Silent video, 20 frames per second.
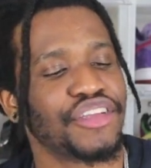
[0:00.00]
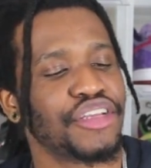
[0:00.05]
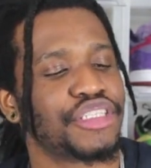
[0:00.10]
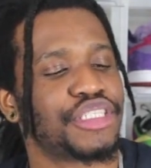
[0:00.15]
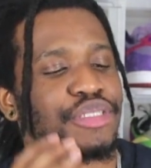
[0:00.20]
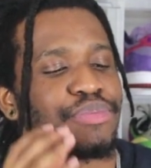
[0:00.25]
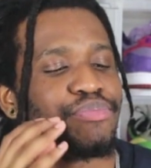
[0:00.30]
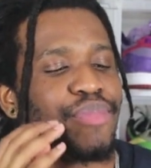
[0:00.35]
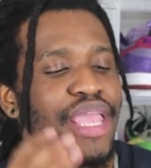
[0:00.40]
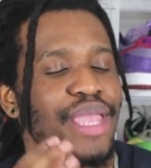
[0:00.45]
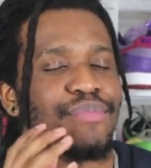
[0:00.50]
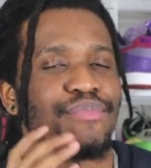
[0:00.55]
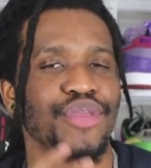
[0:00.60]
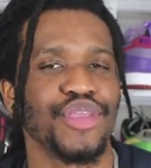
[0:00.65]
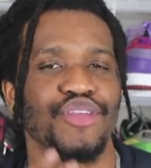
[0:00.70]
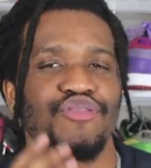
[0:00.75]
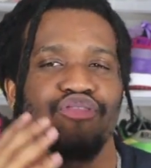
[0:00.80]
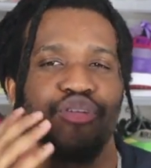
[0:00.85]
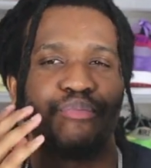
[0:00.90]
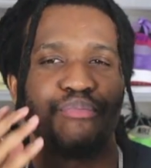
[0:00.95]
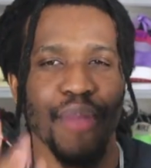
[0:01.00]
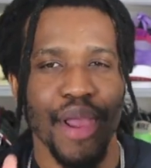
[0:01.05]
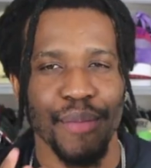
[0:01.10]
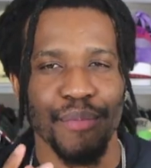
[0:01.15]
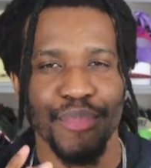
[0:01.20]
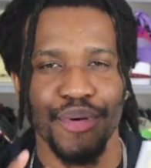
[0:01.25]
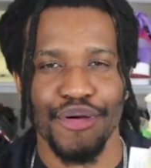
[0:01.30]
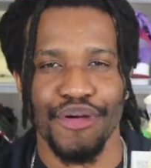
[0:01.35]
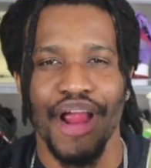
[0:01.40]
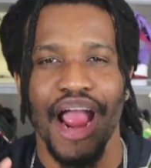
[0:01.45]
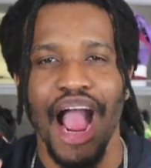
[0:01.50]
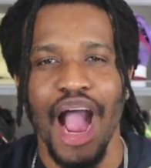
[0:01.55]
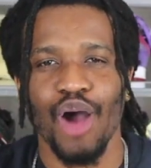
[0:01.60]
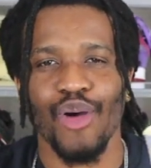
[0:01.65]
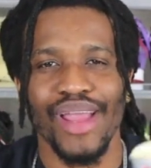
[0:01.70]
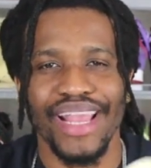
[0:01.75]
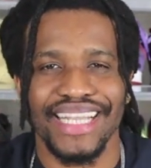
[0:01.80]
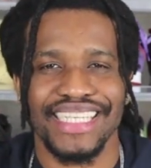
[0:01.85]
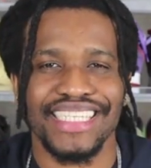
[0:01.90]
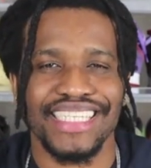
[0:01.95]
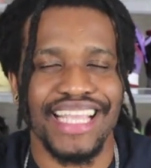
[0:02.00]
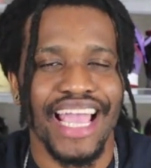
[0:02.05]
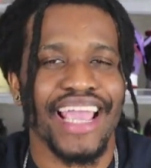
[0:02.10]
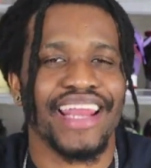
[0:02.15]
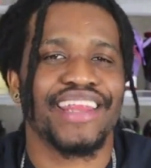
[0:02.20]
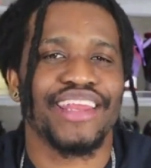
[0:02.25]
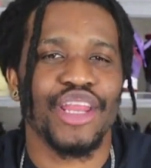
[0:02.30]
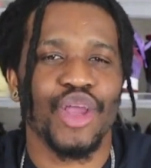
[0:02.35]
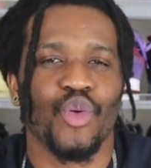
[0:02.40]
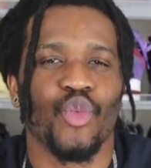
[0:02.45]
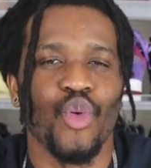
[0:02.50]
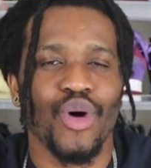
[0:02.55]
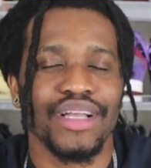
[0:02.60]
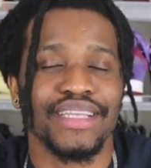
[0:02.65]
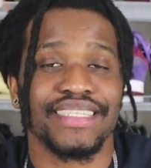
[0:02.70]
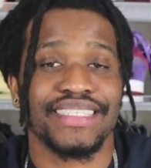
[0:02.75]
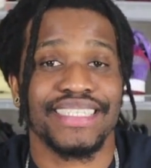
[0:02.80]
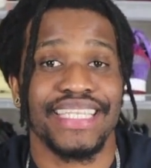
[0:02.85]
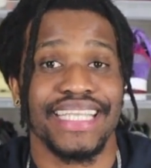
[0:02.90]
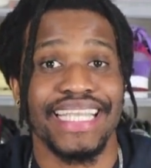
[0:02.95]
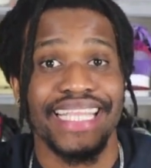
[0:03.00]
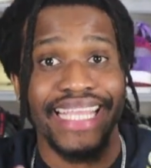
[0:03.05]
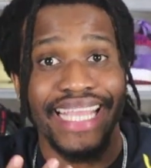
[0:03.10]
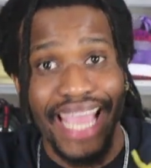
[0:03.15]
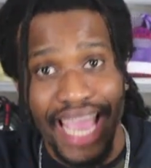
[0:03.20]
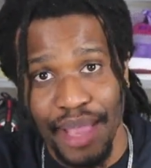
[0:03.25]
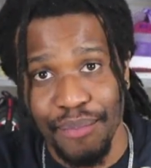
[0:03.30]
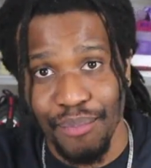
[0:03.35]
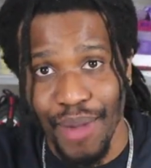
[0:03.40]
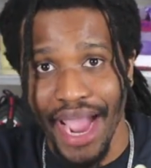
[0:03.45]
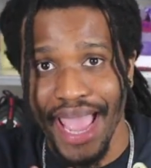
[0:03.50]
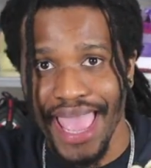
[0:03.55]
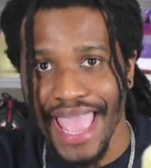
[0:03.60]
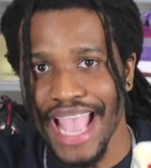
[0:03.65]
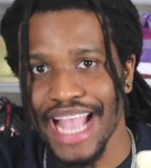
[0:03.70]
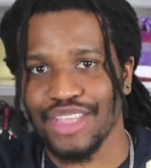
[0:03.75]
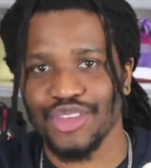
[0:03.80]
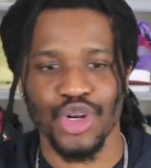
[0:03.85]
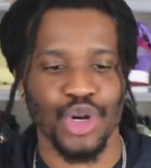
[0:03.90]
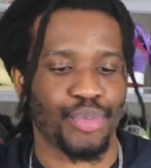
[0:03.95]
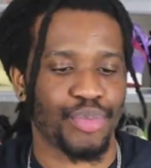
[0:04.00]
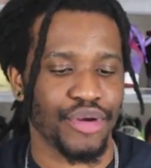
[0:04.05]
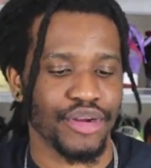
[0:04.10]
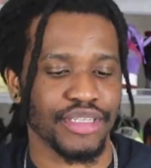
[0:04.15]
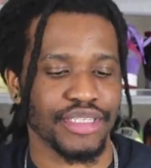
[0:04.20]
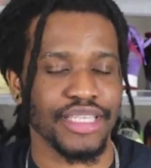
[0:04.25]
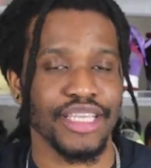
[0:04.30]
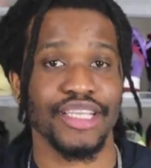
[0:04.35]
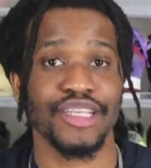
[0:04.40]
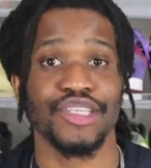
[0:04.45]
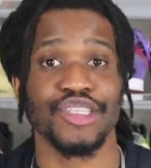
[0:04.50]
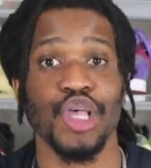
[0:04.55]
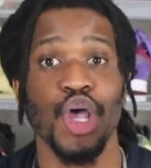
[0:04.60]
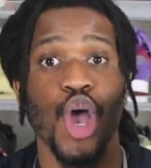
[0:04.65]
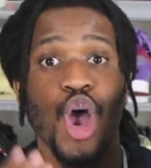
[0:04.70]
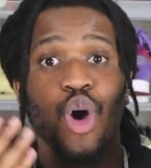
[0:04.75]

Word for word: just made me remember how exciting it was to get my hands on a pair of sneakers.